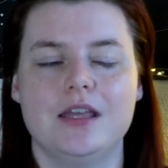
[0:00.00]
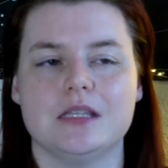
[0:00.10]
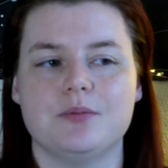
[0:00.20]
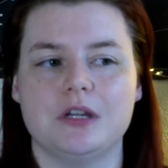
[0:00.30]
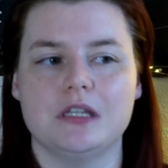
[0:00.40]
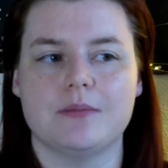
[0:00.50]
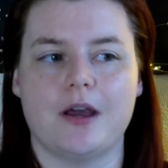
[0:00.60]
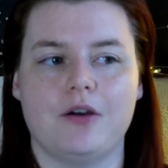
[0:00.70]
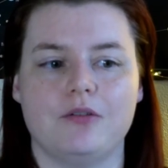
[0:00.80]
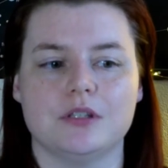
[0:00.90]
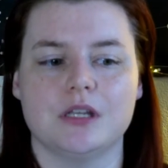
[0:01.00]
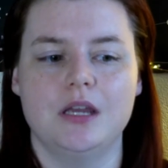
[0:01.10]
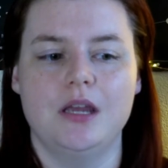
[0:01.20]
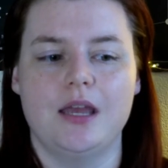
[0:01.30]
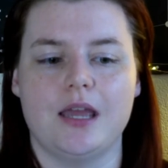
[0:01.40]
This book is about
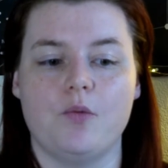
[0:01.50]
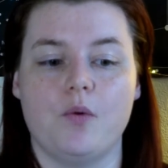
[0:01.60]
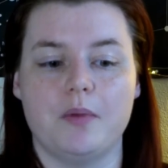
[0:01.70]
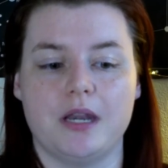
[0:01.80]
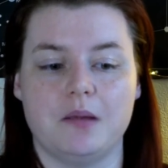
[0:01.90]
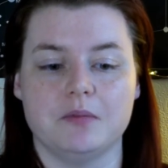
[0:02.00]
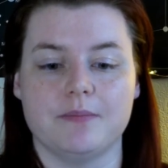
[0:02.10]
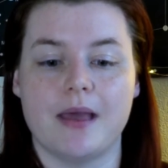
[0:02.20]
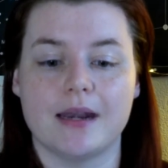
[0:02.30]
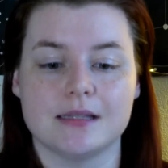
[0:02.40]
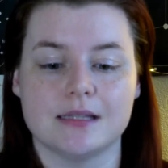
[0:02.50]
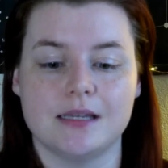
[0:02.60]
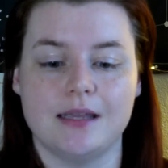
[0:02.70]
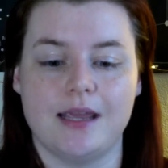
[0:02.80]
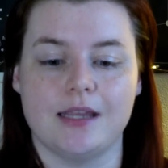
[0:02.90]
a woman named
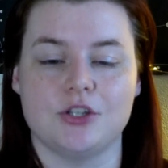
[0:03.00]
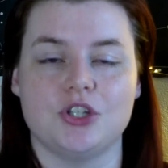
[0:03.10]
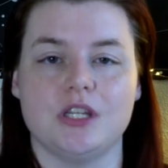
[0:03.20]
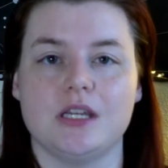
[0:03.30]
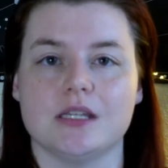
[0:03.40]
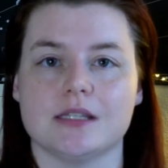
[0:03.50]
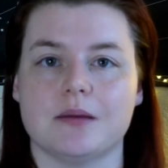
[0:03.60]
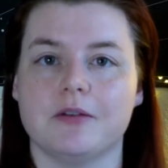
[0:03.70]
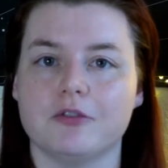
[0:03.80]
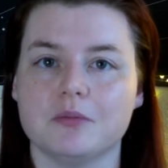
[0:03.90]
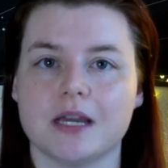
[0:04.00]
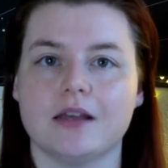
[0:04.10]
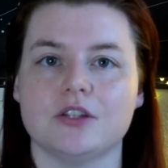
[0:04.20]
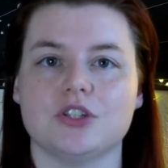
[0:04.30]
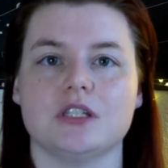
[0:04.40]
Madison, and she is coming from
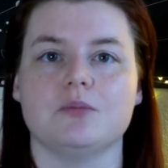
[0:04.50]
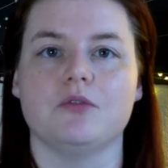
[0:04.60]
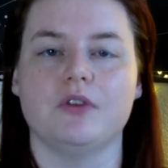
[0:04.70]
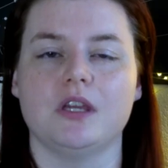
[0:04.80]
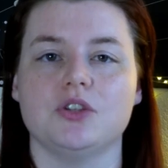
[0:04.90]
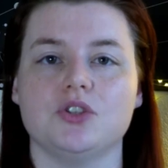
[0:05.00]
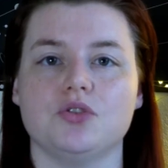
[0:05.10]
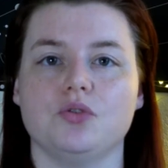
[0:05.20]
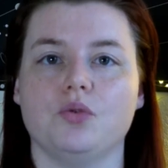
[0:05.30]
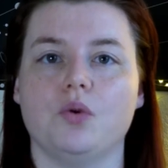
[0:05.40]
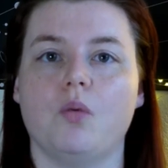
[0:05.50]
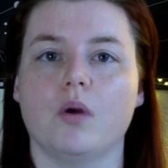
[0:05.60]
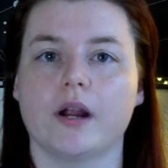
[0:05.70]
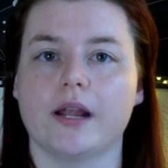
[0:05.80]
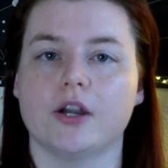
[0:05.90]
Dallas. She's moving to
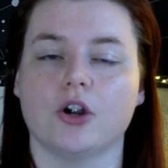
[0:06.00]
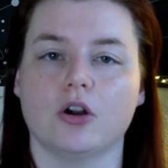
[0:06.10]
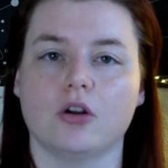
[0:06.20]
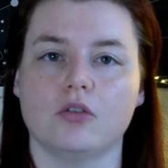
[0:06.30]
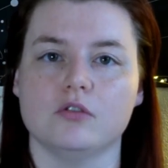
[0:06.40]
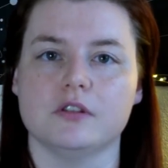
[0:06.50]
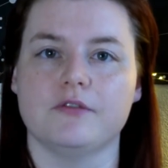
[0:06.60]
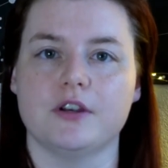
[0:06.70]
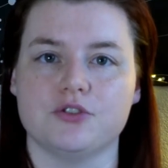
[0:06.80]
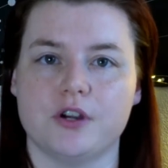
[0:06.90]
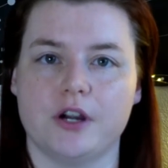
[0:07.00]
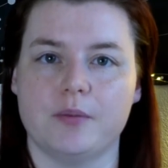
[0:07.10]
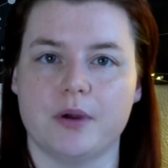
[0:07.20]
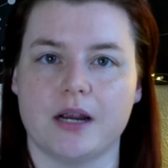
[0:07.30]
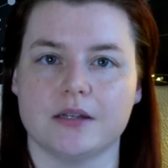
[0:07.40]
work in her uncle's veterinary
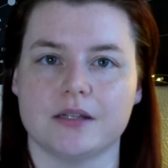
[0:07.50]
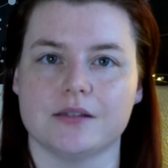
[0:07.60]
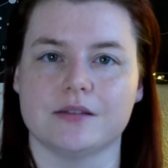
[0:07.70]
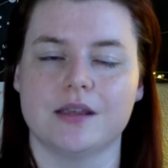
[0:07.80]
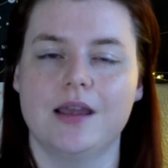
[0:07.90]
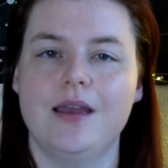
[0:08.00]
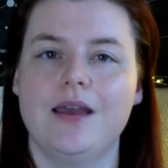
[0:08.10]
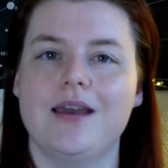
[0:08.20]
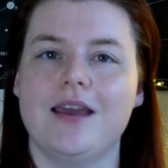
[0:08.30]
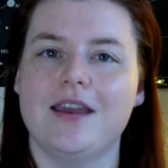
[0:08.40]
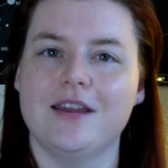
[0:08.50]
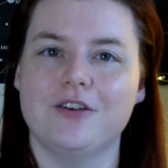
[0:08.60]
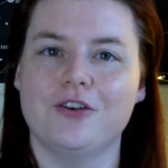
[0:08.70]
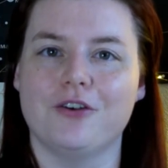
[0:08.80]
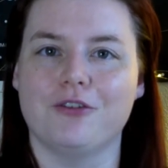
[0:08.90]
practice, and
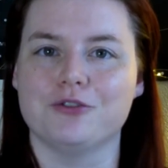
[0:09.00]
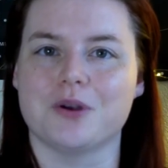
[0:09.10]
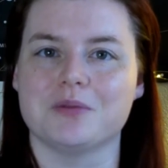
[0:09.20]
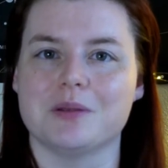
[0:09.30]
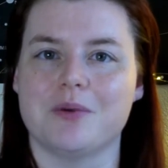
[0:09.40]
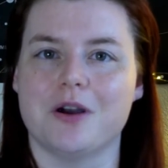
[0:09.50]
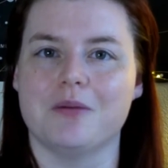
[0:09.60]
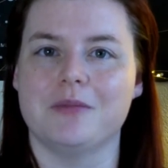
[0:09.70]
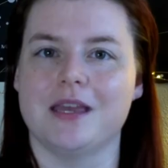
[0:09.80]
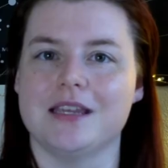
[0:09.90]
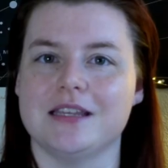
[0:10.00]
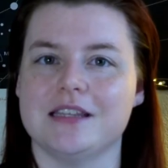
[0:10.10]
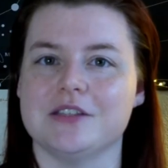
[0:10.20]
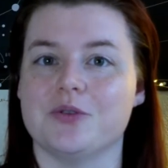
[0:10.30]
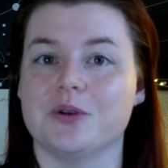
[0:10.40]
her uncle drops the bomb that
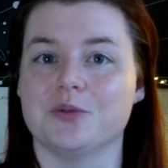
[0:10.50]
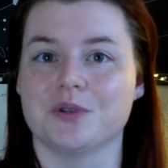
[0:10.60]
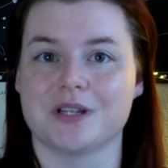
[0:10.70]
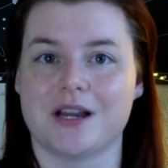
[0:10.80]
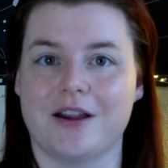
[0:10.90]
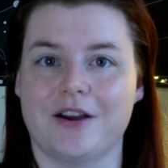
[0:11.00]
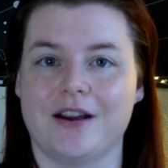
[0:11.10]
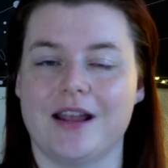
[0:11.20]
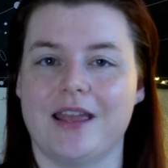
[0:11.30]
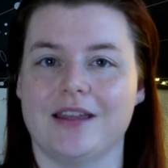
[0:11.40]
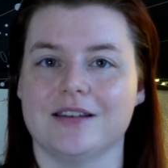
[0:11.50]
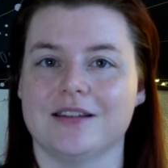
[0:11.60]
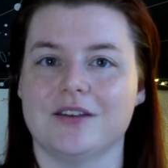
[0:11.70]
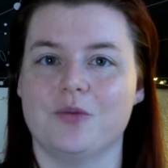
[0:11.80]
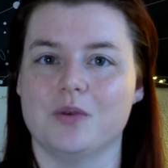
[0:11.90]
he's going to retire and
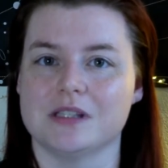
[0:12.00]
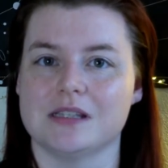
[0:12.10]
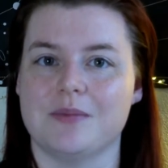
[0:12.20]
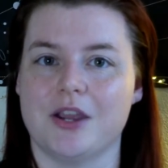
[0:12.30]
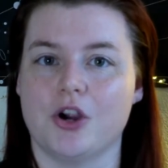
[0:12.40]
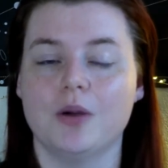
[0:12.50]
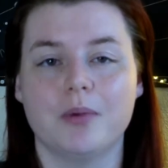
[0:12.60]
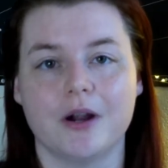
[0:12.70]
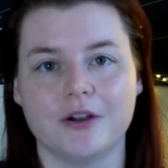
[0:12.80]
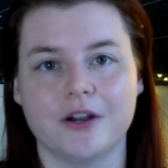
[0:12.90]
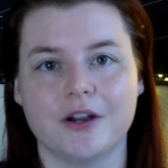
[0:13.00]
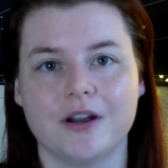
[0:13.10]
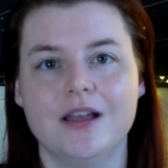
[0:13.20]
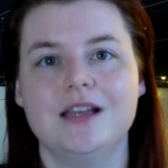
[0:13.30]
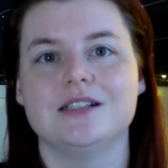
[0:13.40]
wants to make her partner
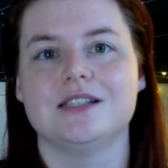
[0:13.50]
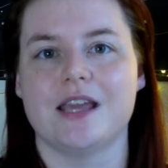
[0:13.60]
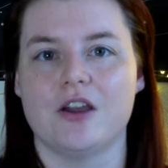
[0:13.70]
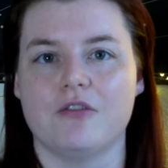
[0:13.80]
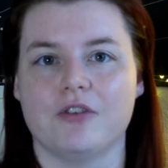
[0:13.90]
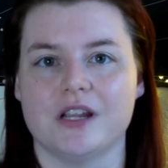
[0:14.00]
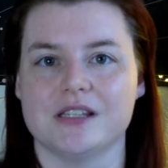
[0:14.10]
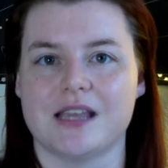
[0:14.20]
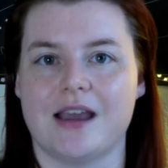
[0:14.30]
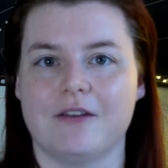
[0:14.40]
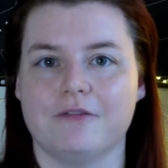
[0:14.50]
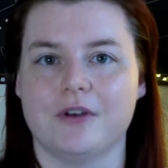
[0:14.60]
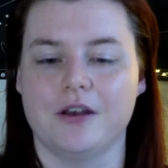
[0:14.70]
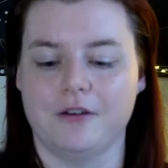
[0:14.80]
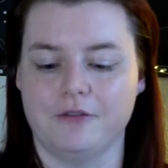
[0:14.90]
to take over his half
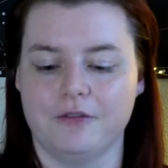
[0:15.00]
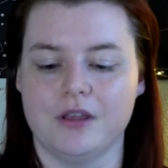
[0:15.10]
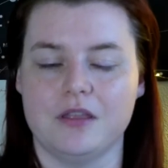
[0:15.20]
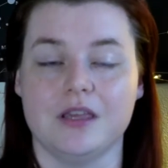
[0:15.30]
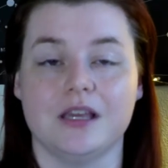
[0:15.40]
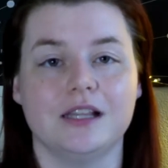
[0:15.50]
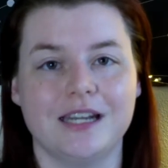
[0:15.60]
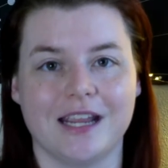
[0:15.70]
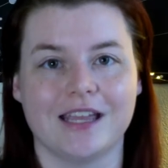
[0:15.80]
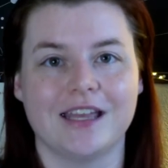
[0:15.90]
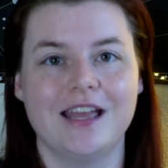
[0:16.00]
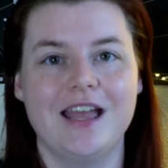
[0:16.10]
of the clinic.